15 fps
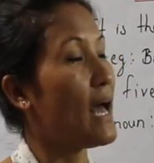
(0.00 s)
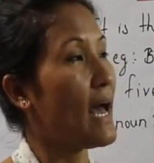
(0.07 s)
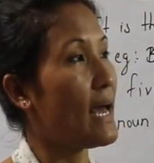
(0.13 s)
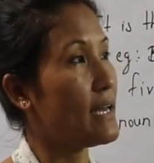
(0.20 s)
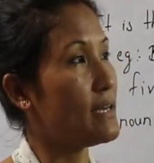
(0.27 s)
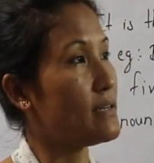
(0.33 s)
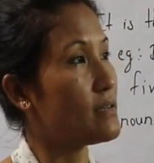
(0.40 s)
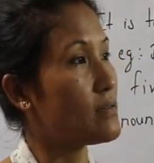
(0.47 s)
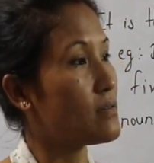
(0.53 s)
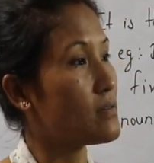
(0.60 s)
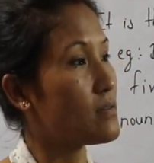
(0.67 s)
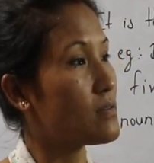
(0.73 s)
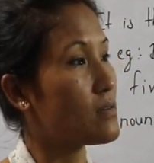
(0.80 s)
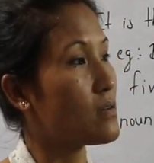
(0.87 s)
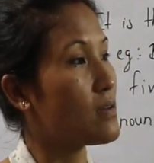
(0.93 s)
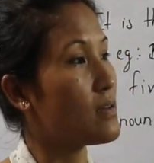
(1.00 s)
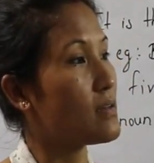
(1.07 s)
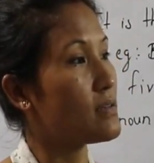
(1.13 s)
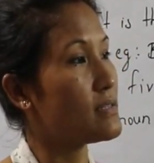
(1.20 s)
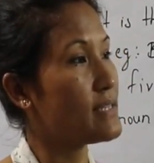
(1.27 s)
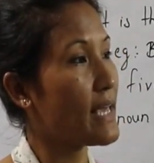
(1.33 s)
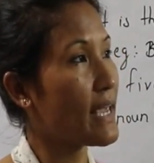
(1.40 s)
And
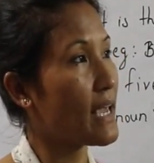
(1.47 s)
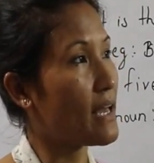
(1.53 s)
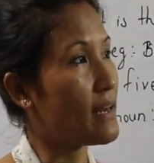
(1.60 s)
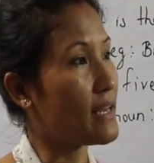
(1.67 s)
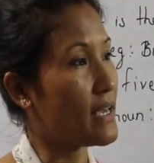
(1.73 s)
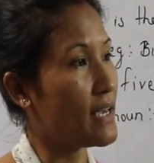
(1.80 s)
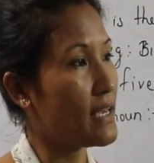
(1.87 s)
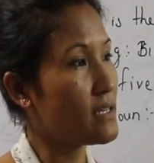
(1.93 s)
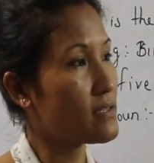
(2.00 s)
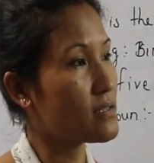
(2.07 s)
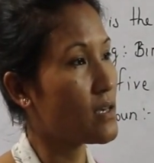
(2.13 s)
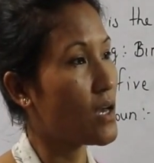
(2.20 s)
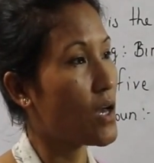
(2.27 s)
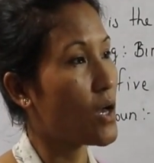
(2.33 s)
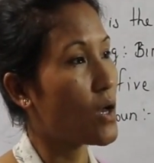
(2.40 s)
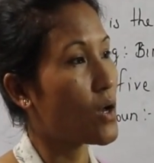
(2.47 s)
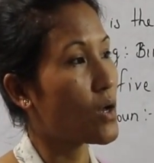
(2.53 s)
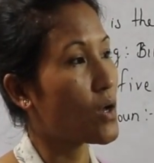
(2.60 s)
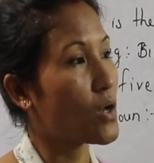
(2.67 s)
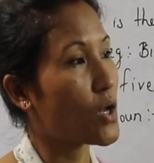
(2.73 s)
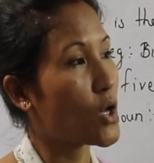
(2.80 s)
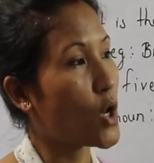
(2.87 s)
second is
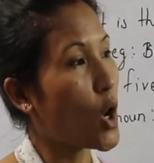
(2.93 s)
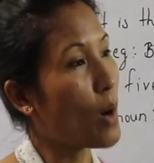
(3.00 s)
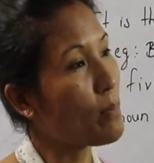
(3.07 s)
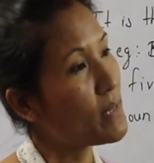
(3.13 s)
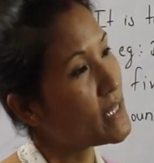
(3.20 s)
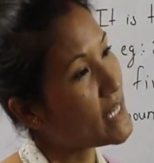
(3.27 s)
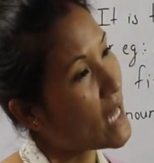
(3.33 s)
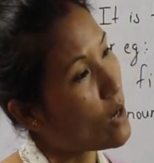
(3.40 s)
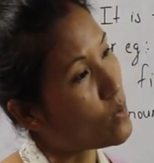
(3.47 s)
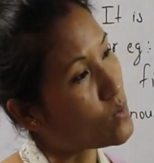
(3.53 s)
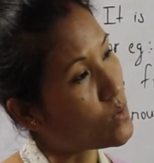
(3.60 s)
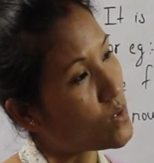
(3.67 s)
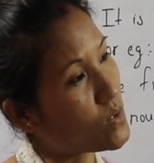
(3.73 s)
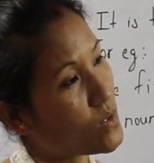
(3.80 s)
common noun.